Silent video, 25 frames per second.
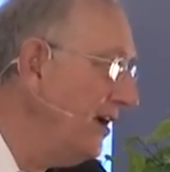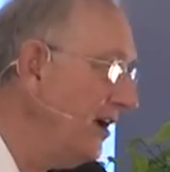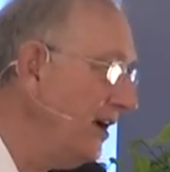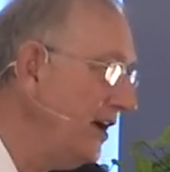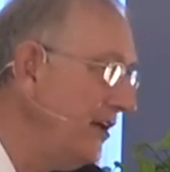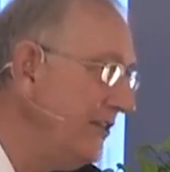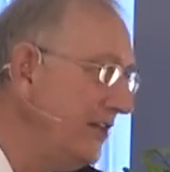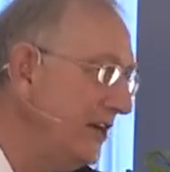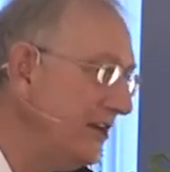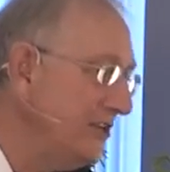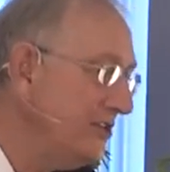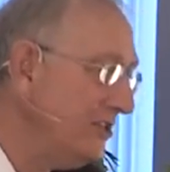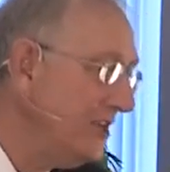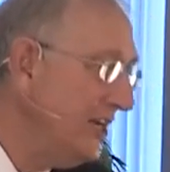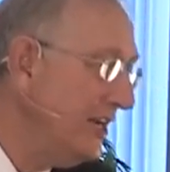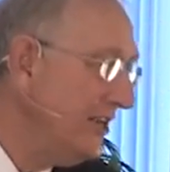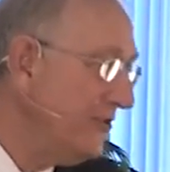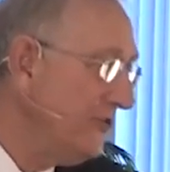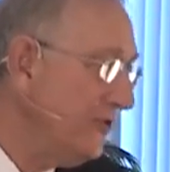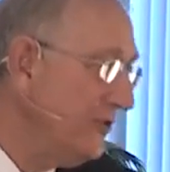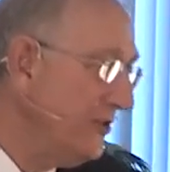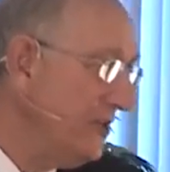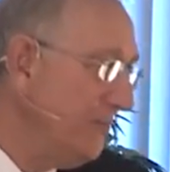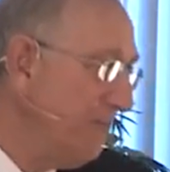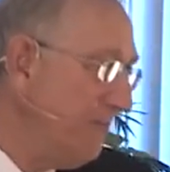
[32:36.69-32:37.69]
And they
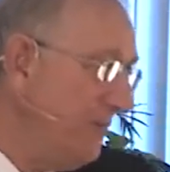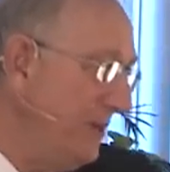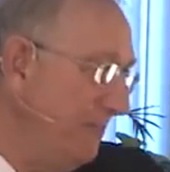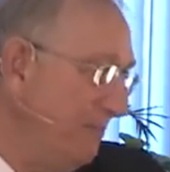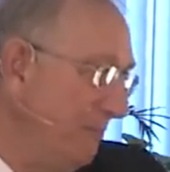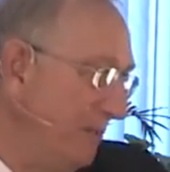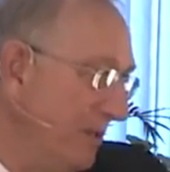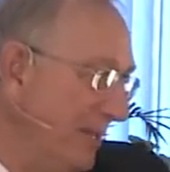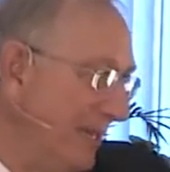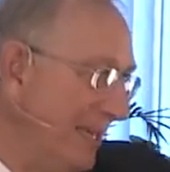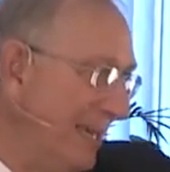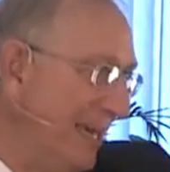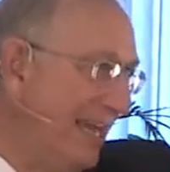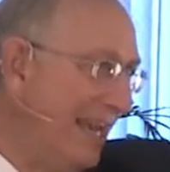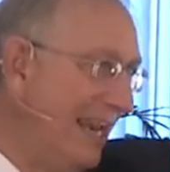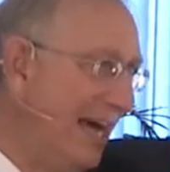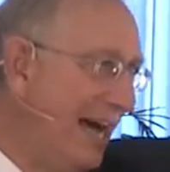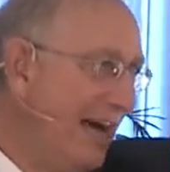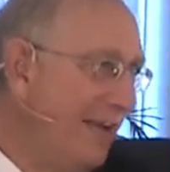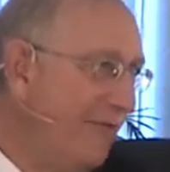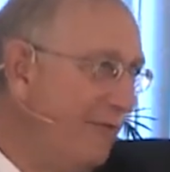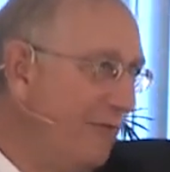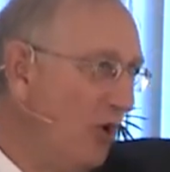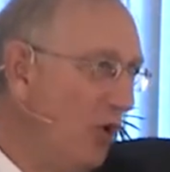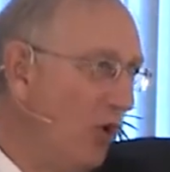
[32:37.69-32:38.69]
said to the people, get
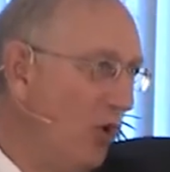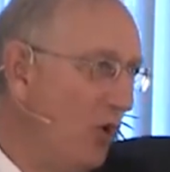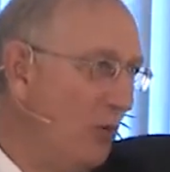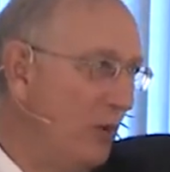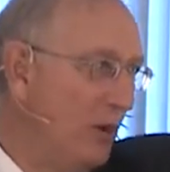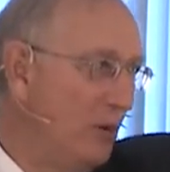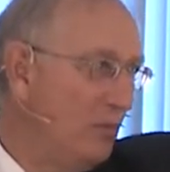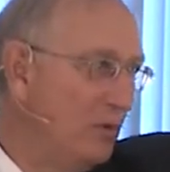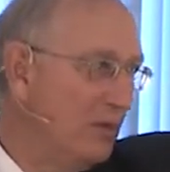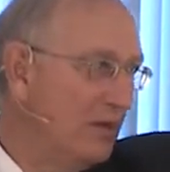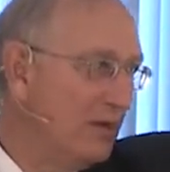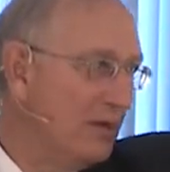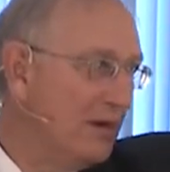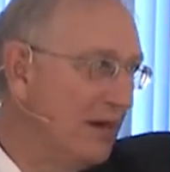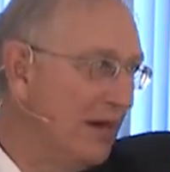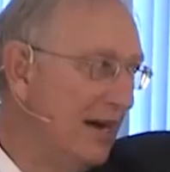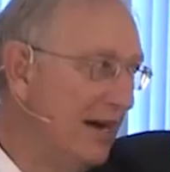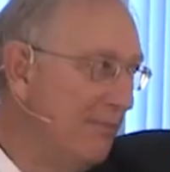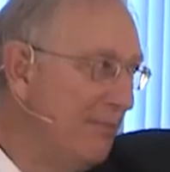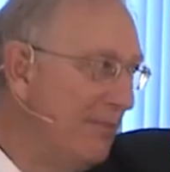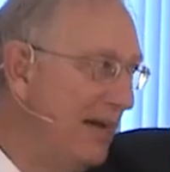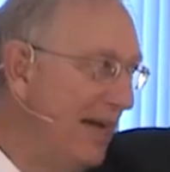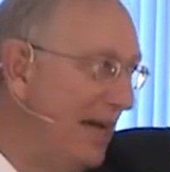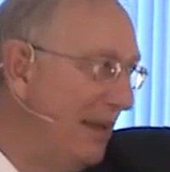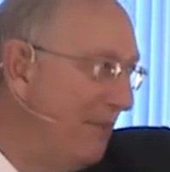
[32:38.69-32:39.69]
out or we will
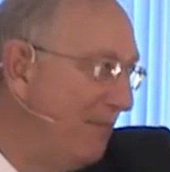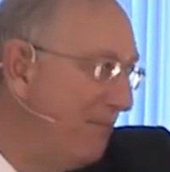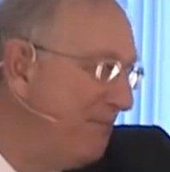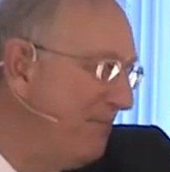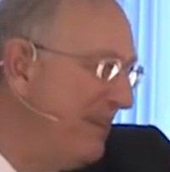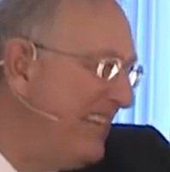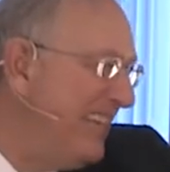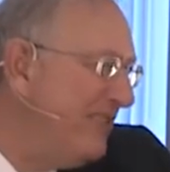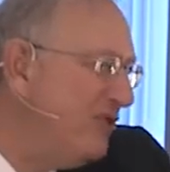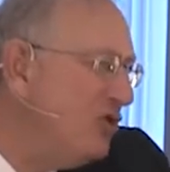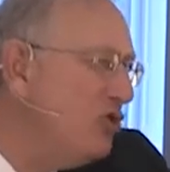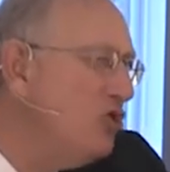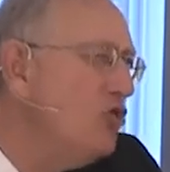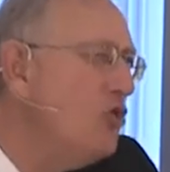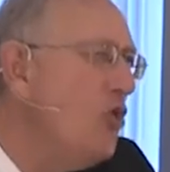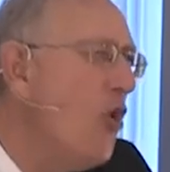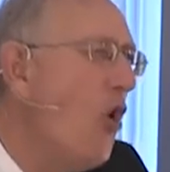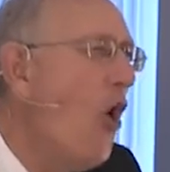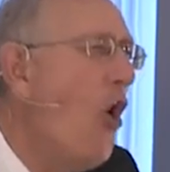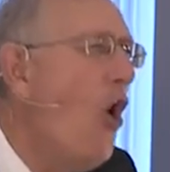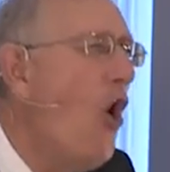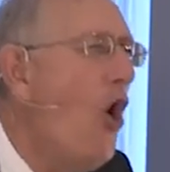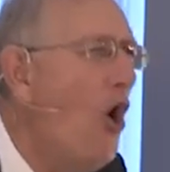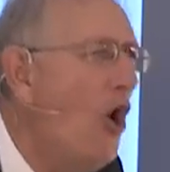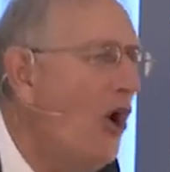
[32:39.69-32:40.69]
come and beat you
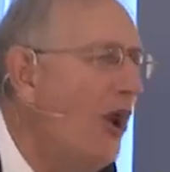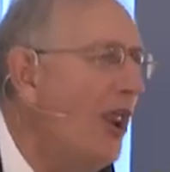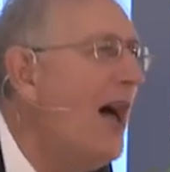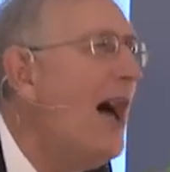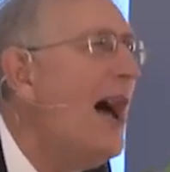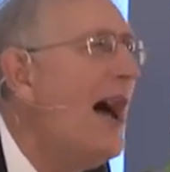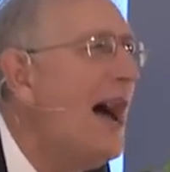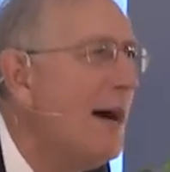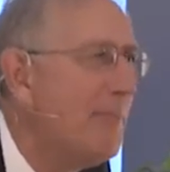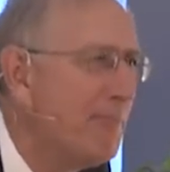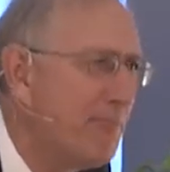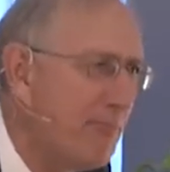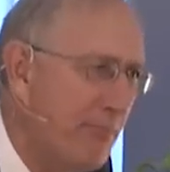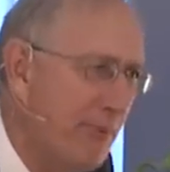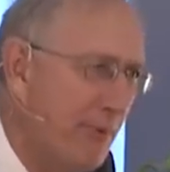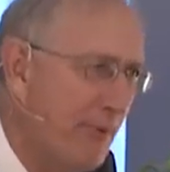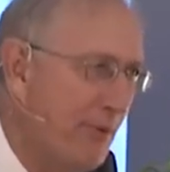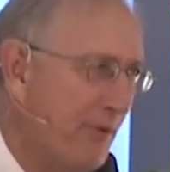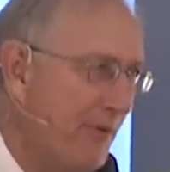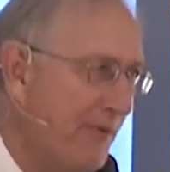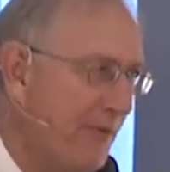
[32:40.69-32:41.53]
all up.